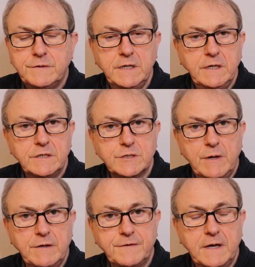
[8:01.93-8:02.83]
The
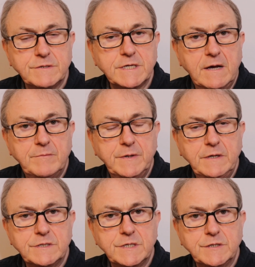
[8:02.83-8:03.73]
12th house can
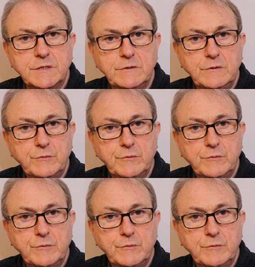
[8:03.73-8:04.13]
be to do